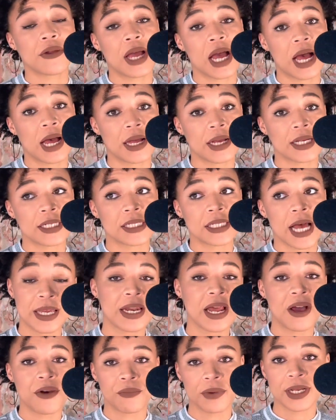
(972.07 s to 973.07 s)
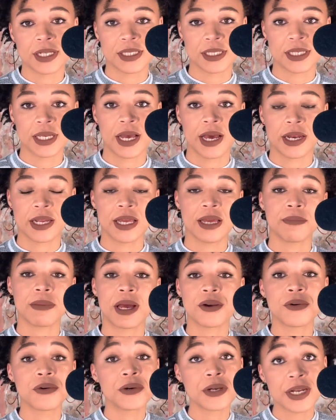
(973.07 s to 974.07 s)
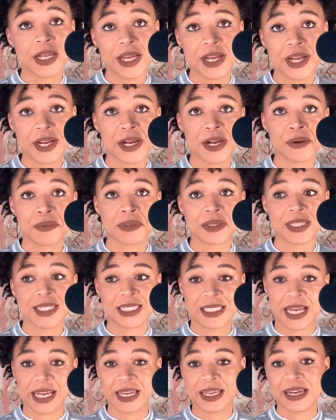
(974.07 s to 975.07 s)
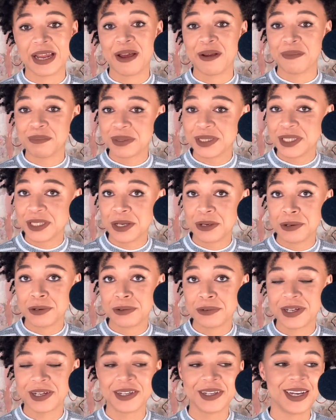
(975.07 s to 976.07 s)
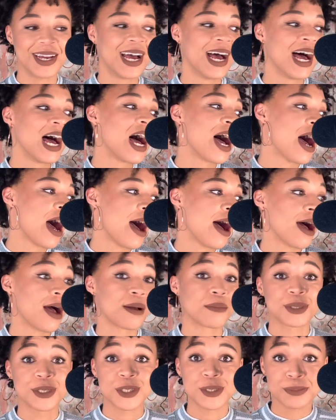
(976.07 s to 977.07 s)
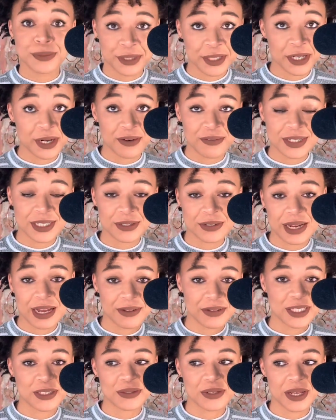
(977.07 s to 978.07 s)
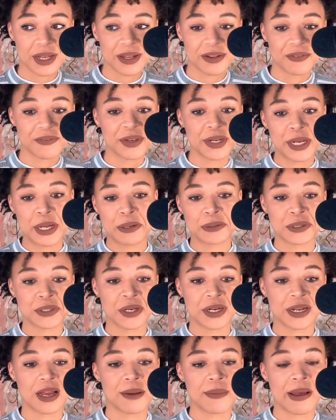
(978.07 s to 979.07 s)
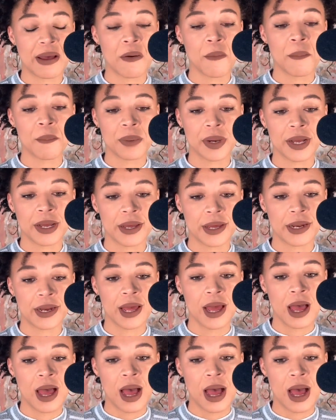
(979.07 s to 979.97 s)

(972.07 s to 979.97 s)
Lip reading: you guys. Cannot wait to kind of get back on here with the second episode. I'm super nervous on how this video is going to come out, but